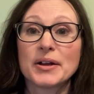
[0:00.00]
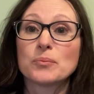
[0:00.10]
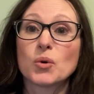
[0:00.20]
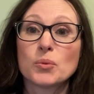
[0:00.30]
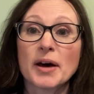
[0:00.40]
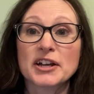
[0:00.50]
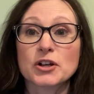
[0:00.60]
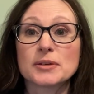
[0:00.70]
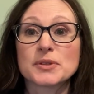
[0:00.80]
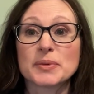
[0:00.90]
More
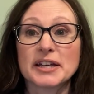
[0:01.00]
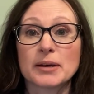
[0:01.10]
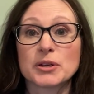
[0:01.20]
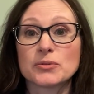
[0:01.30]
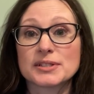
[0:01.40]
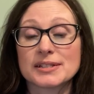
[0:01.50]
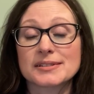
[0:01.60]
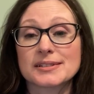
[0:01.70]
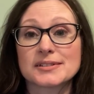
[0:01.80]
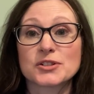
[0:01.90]
microbes are becoming
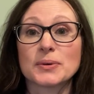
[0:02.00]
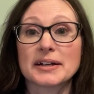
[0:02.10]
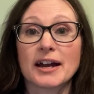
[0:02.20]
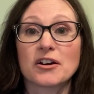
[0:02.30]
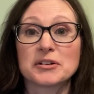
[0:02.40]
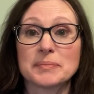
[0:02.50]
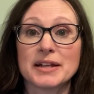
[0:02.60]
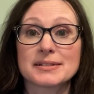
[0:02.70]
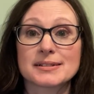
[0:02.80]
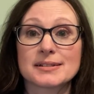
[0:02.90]
resistant to our current
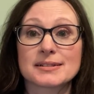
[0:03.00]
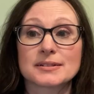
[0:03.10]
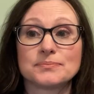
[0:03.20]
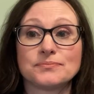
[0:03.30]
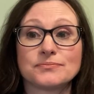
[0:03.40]
medicines.